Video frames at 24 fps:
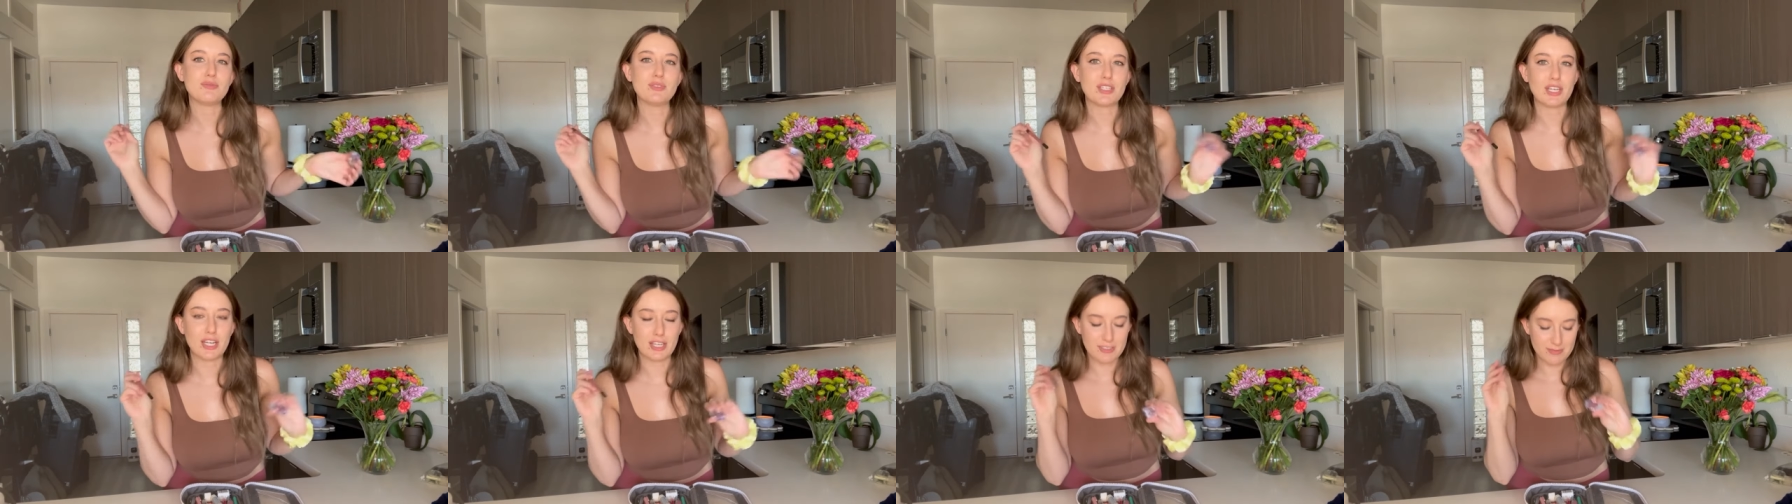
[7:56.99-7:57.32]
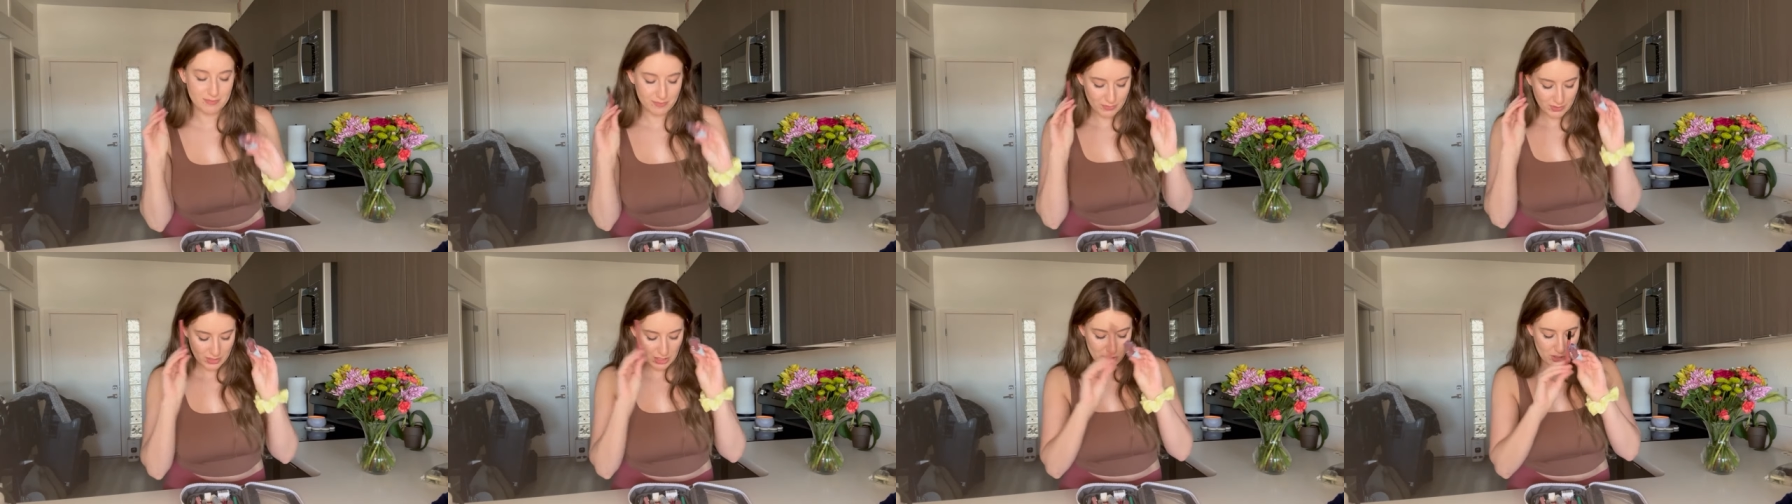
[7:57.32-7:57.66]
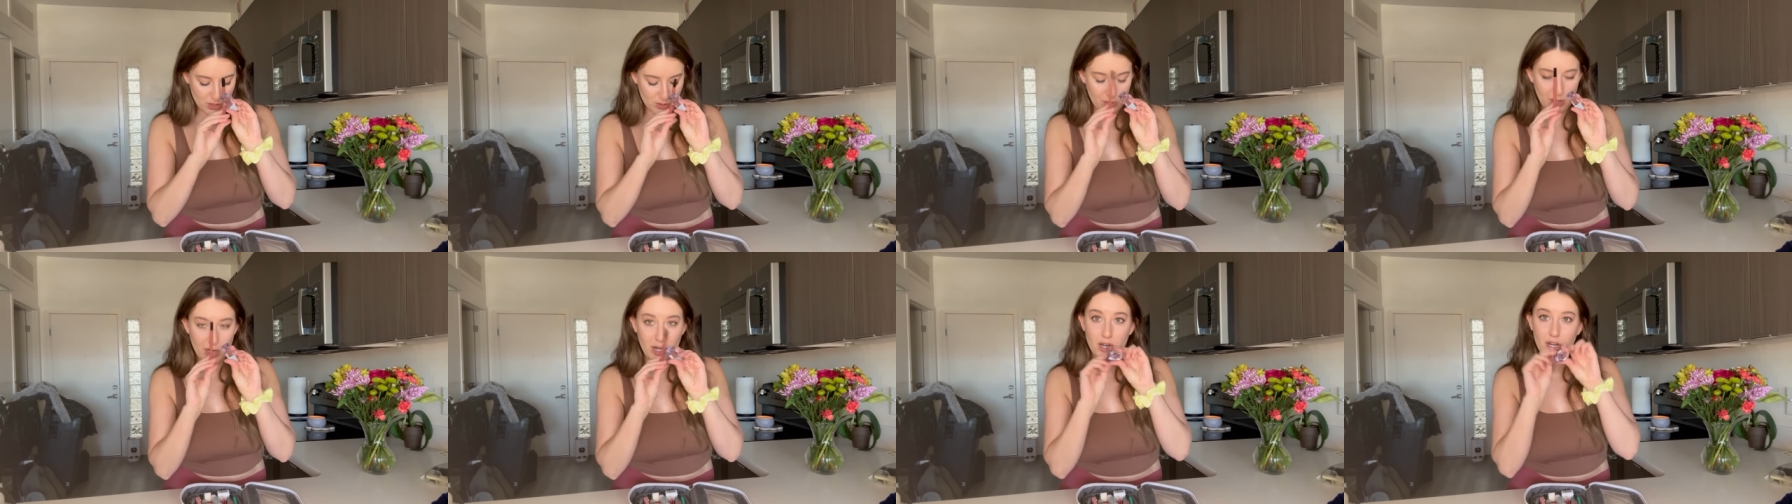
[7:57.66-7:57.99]
you know, these
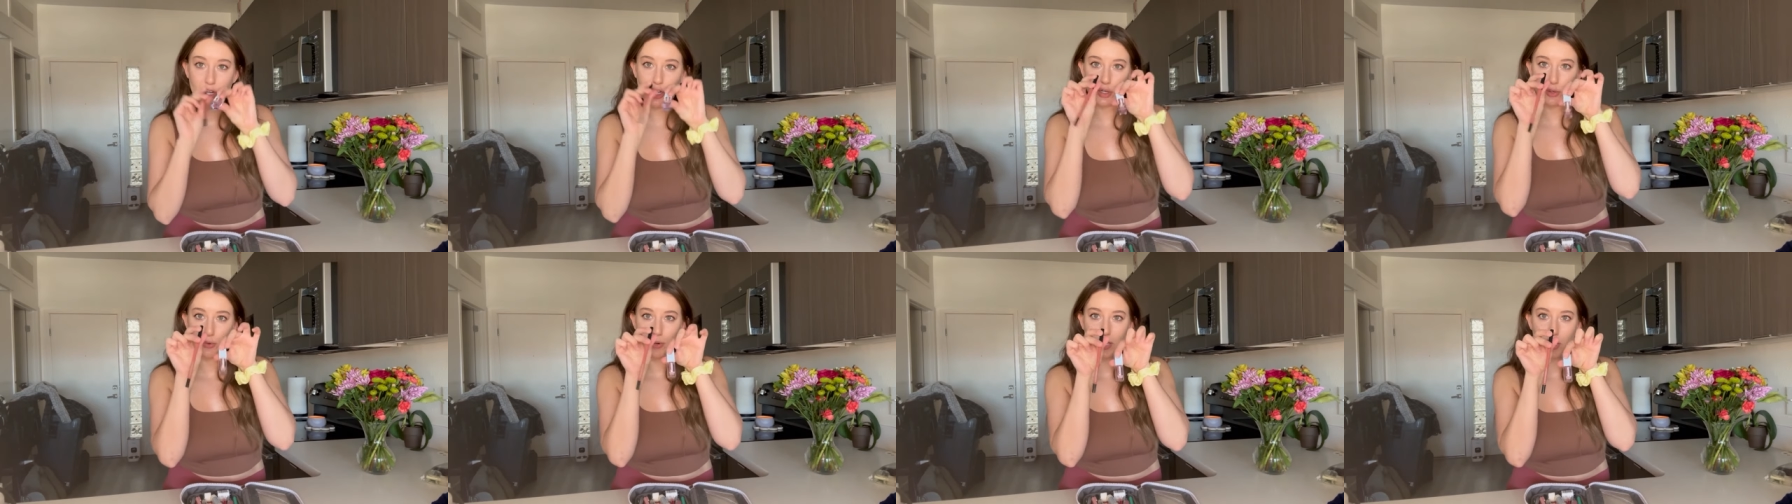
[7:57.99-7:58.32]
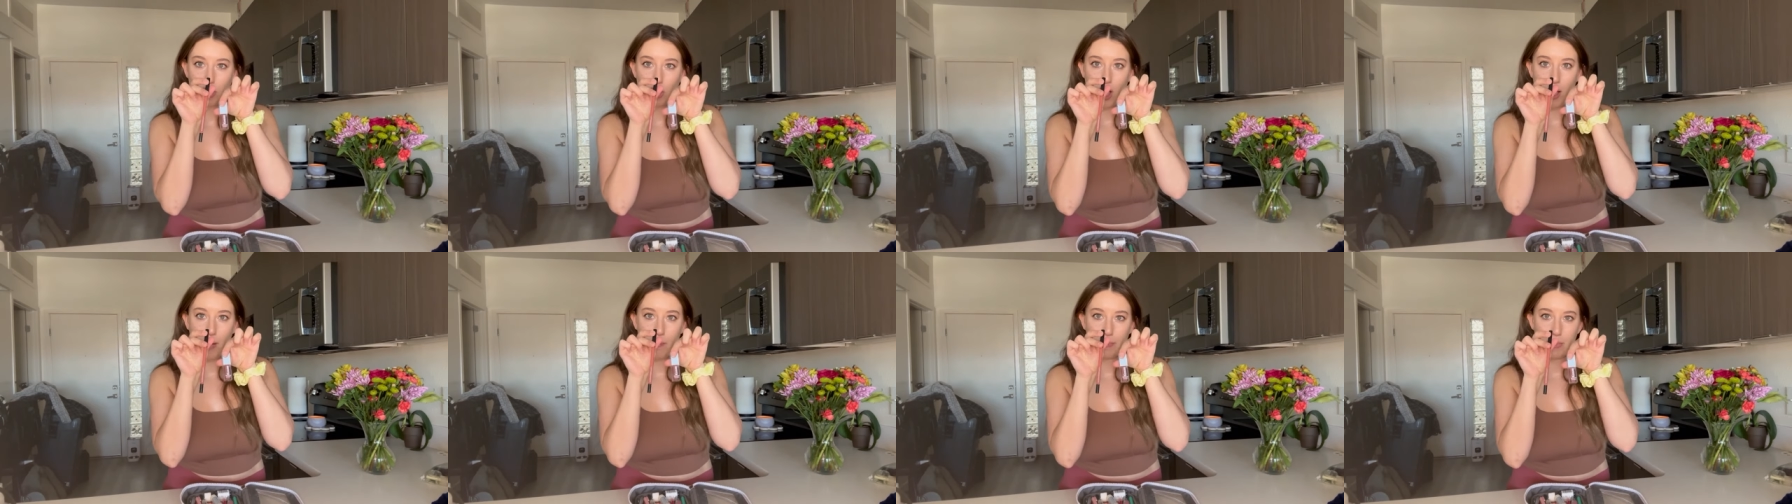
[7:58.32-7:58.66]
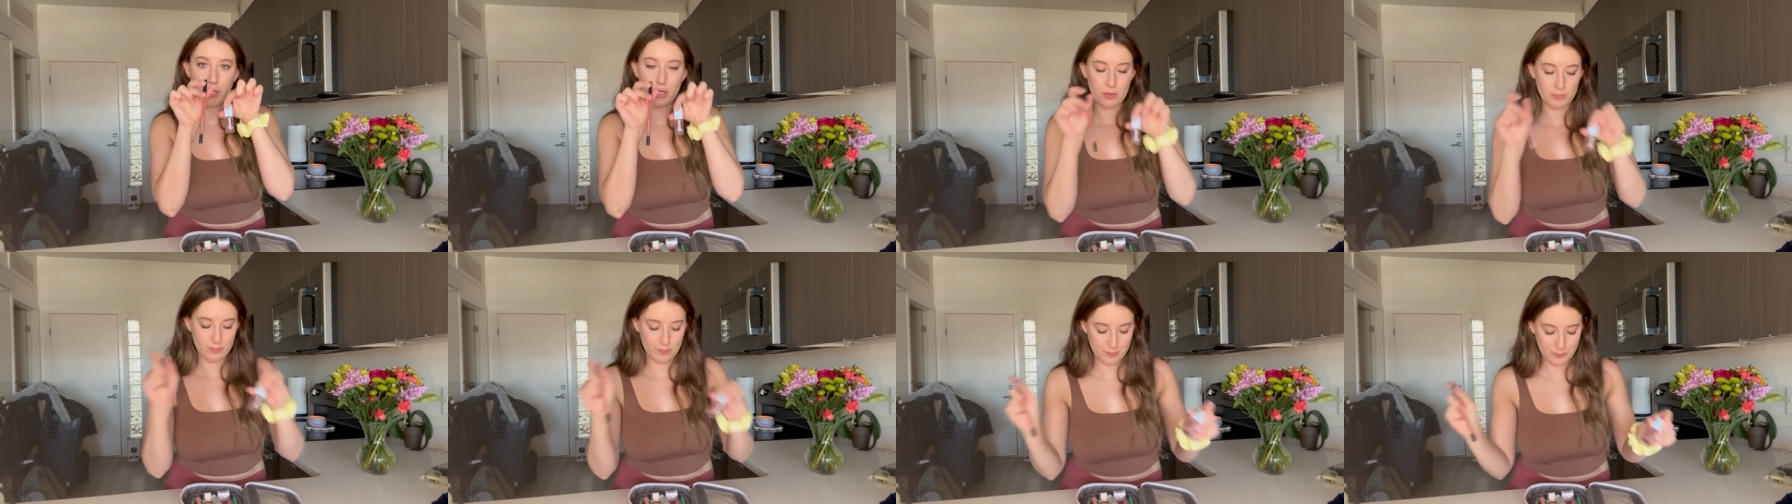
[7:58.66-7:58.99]
two are a great
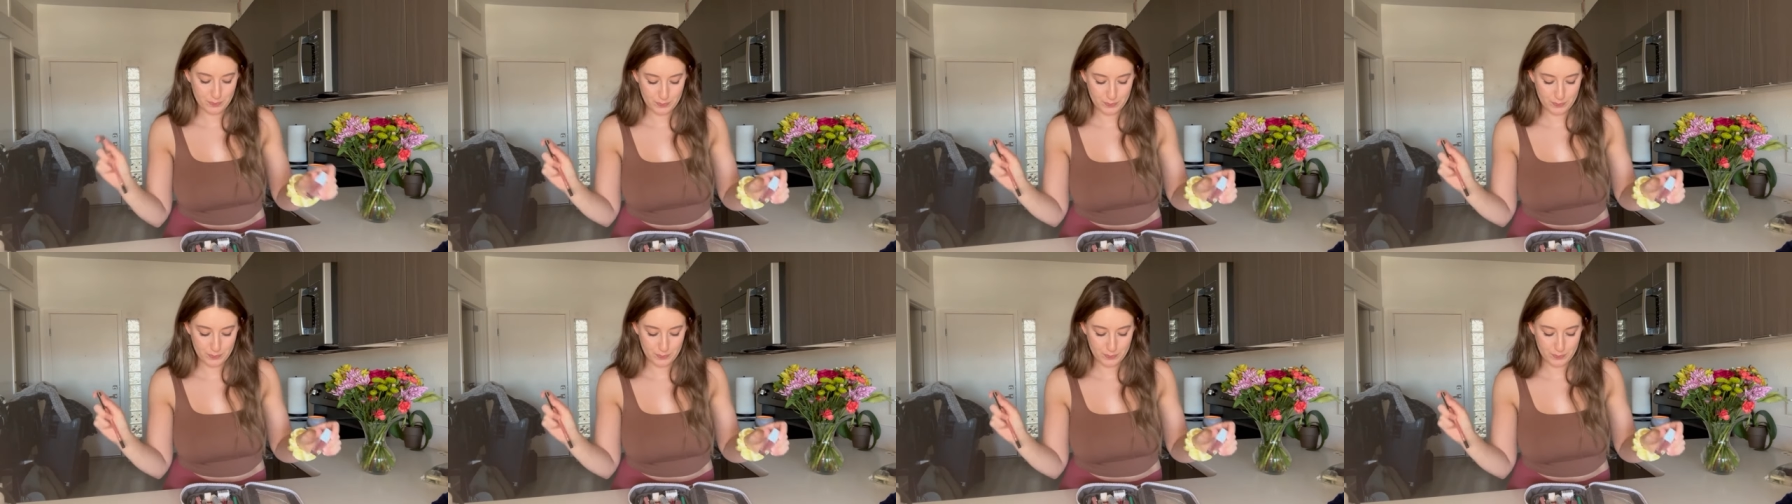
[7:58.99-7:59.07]
combo.